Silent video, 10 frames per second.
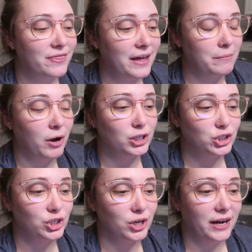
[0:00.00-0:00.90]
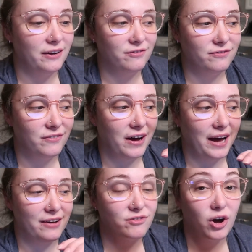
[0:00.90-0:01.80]
that I'm not sure if
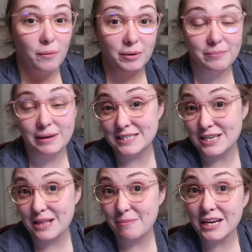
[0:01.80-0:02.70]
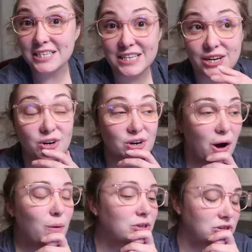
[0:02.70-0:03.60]
I've copied and pasted them into here or
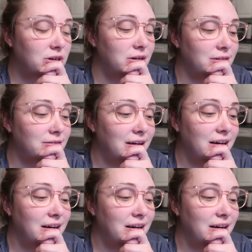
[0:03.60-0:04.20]
not, which could